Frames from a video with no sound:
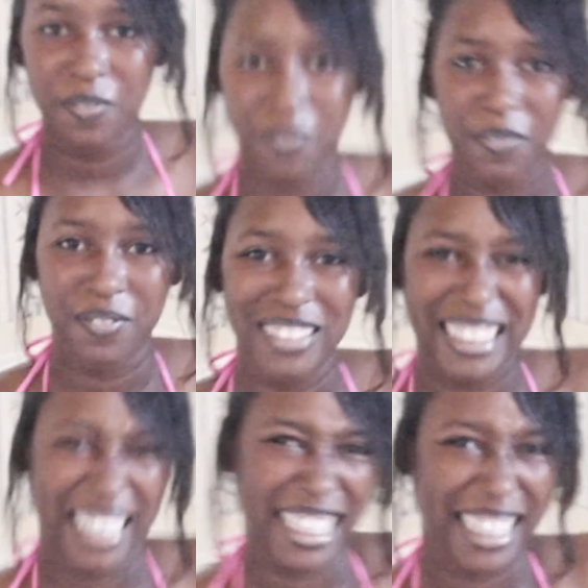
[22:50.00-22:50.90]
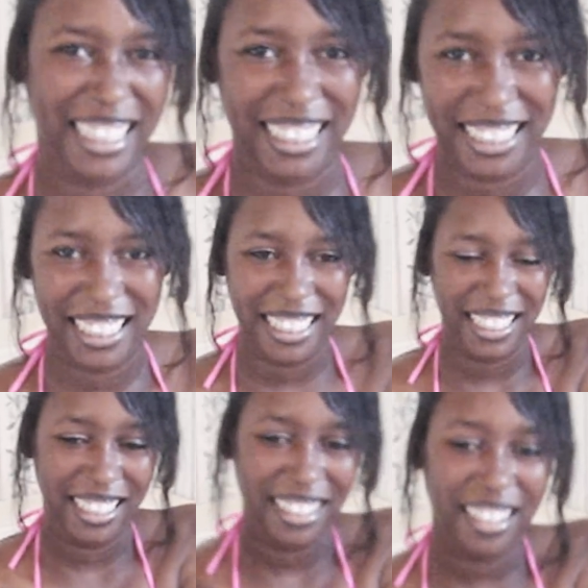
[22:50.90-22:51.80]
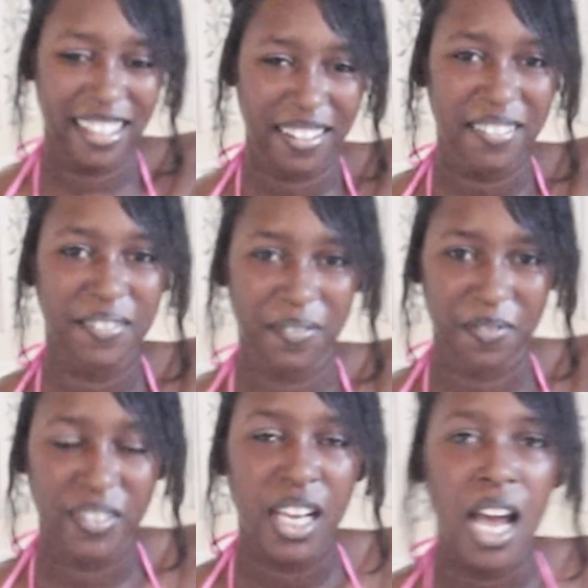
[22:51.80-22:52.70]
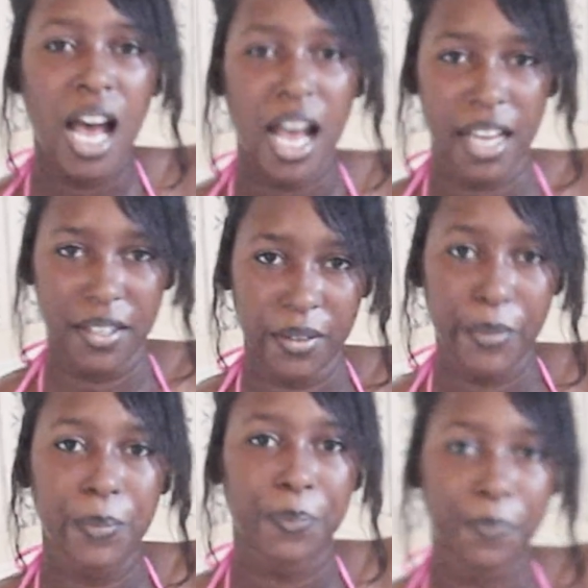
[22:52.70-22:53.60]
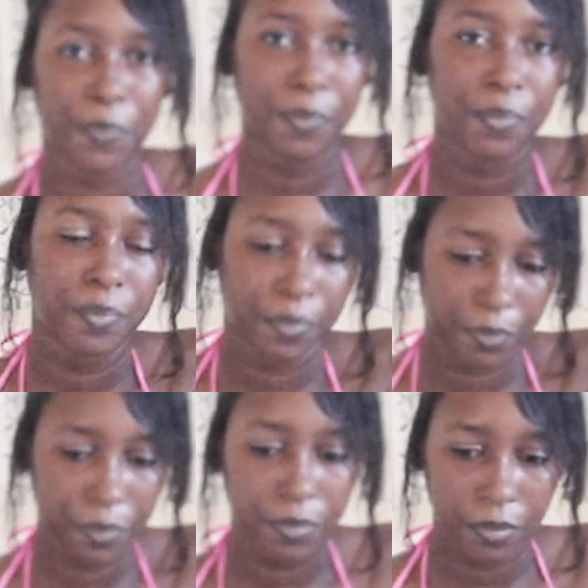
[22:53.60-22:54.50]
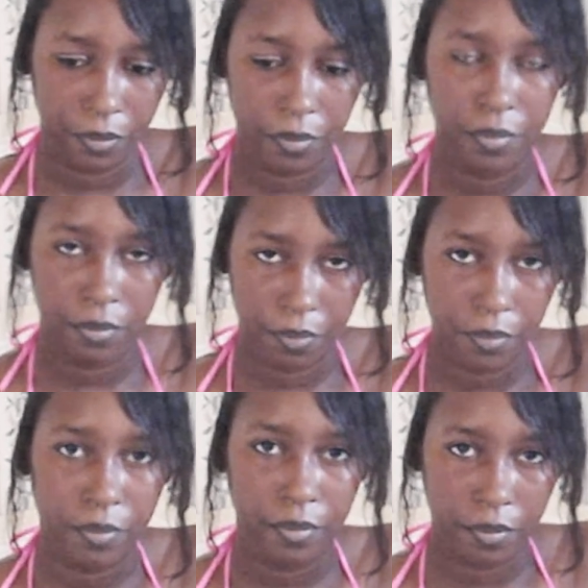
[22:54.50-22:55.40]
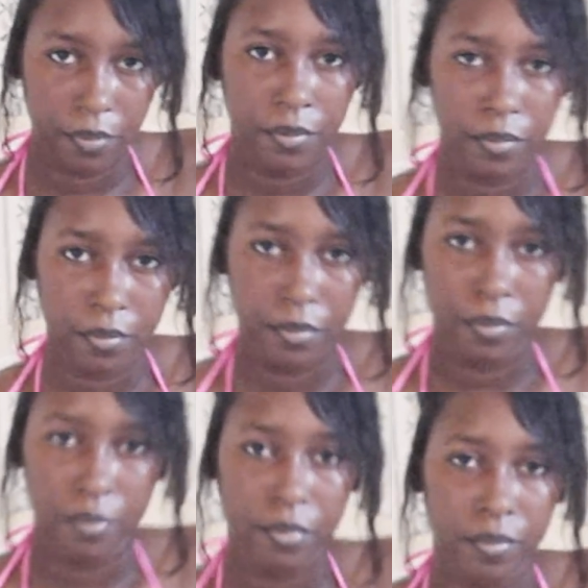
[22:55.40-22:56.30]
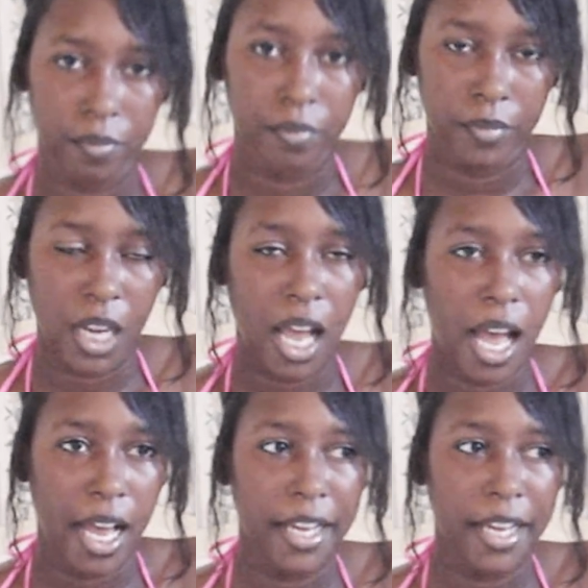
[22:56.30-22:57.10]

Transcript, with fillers: I, I, know you work. You, you're grinding. So I, you know, of course, I know what do. you got going on. Well, on Butter Rock side of things, you know, y'all keep.